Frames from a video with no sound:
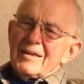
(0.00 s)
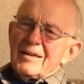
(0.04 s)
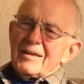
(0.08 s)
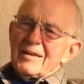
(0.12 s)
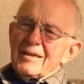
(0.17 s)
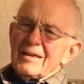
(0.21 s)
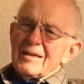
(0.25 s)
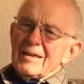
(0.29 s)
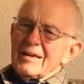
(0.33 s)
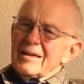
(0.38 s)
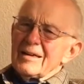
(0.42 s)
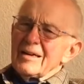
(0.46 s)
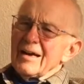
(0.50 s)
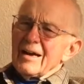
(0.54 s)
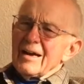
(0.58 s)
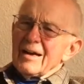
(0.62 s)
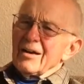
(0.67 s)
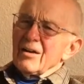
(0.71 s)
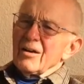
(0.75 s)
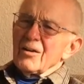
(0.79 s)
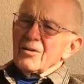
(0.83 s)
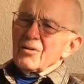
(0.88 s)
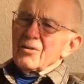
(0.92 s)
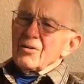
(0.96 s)
He
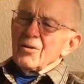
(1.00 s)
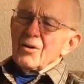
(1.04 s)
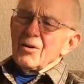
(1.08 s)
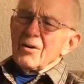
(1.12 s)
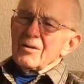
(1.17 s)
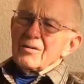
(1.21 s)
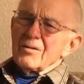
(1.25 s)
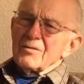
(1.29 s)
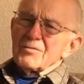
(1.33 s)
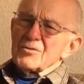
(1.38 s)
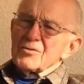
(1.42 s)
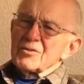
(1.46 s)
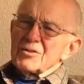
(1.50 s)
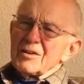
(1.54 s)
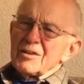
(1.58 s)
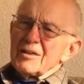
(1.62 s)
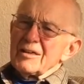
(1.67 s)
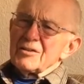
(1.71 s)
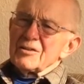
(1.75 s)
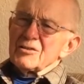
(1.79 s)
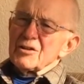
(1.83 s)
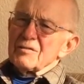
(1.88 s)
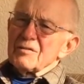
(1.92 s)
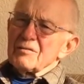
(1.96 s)
had a lot of
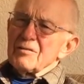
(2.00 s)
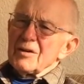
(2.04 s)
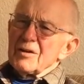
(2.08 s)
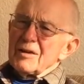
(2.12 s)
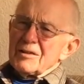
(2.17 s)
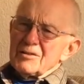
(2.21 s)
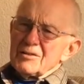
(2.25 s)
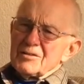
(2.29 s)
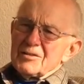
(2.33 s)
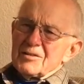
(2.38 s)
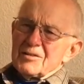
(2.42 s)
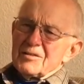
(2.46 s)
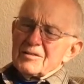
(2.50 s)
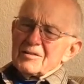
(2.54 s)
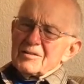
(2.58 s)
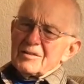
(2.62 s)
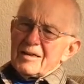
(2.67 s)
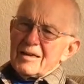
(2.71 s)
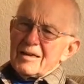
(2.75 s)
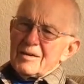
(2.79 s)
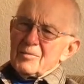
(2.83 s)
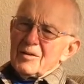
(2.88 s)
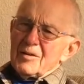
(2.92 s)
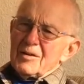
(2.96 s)
sage advice in
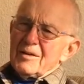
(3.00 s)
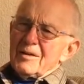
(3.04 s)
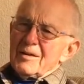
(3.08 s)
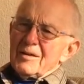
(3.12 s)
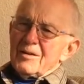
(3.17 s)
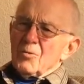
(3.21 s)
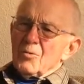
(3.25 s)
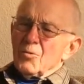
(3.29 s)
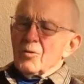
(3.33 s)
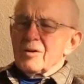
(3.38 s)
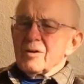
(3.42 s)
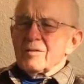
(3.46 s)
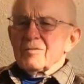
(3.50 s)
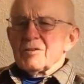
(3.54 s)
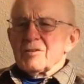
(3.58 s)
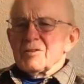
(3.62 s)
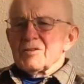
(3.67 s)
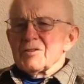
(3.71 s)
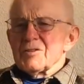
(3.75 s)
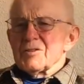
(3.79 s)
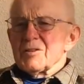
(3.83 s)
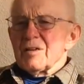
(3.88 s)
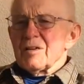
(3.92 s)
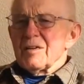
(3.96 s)
time. One of
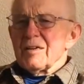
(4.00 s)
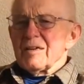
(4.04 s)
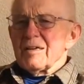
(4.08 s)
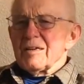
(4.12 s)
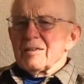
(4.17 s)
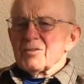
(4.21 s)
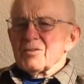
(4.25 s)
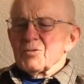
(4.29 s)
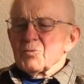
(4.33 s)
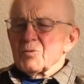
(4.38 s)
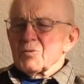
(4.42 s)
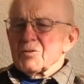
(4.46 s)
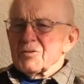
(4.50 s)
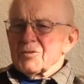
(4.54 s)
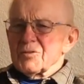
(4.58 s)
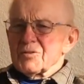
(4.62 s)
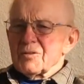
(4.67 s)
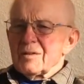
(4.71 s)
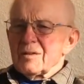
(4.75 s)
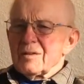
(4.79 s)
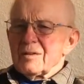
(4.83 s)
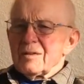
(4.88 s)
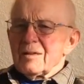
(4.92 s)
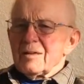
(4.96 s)
his sayings was